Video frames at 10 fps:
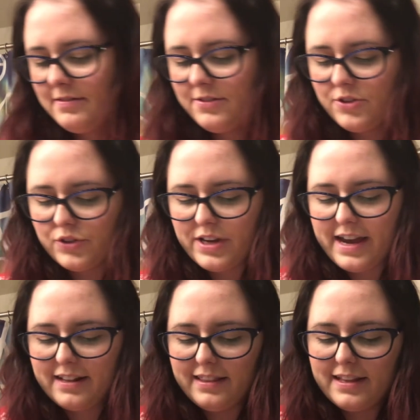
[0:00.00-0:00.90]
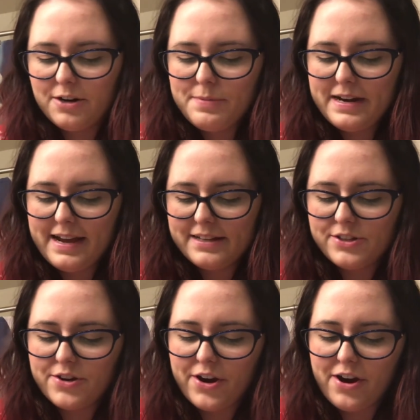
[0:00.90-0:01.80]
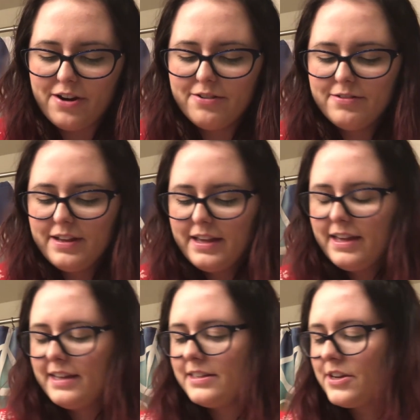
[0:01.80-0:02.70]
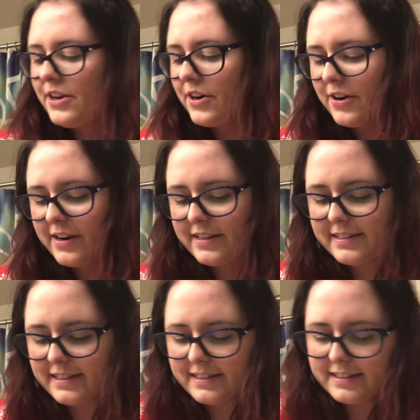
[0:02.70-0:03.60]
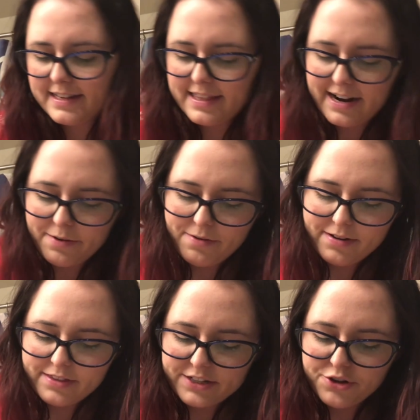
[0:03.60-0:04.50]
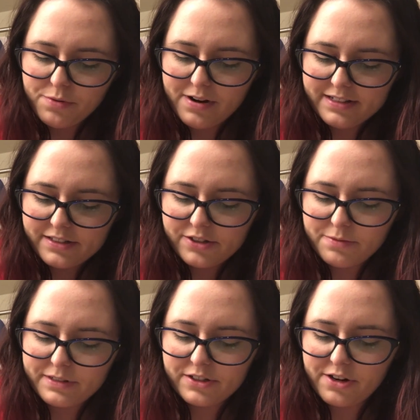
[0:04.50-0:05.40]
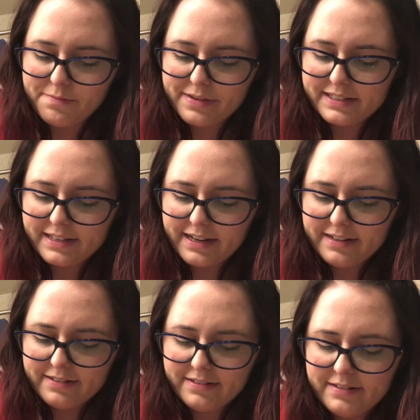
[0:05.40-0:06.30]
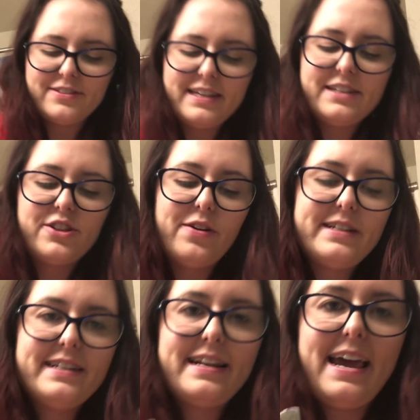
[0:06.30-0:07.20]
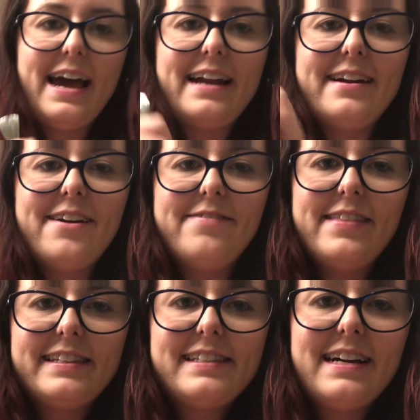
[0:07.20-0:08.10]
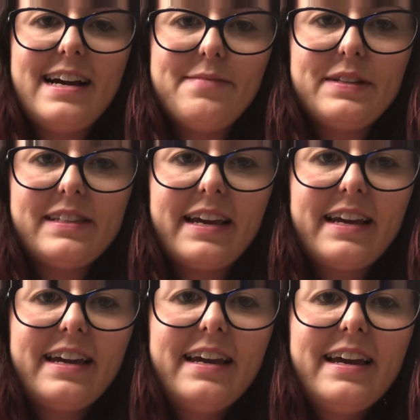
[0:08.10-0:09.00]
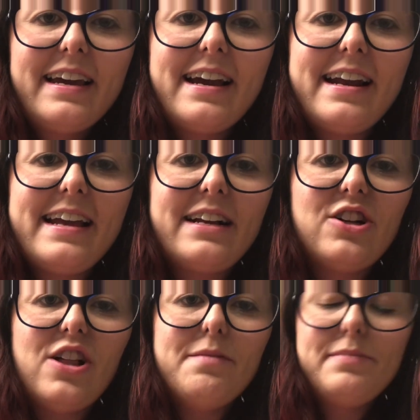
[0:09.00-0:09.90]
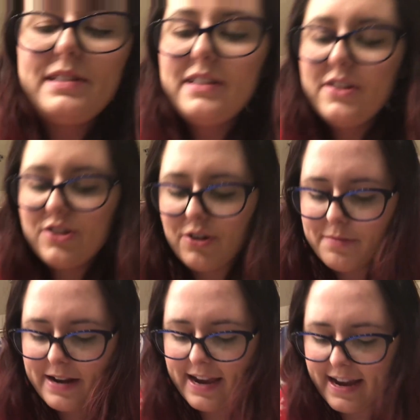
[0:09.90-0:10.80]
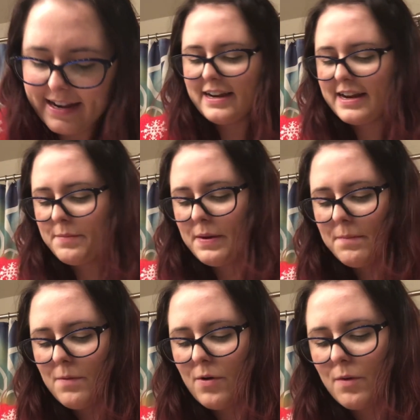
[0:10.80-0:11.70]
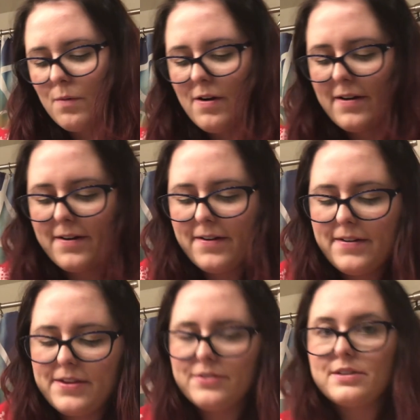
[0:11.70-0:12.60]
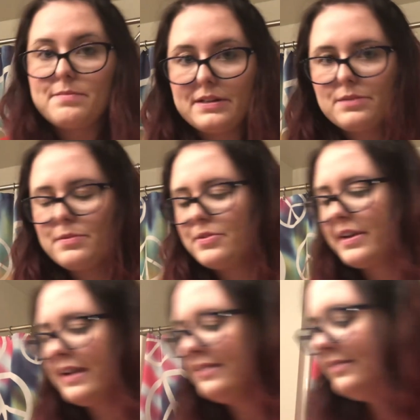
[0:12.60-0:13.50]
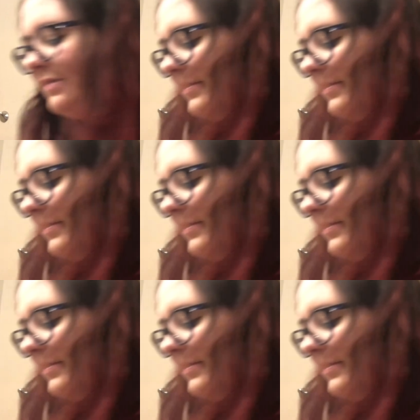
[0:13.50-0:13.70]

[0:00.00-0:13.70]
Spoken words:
Just add a little bit as you go until you get a good consistency that you want. So I'm going to start mixing it. See, so I didn't add enough this time. It's like kind of in clumps. So I'm going to add a tiny bit more water using my spoon again.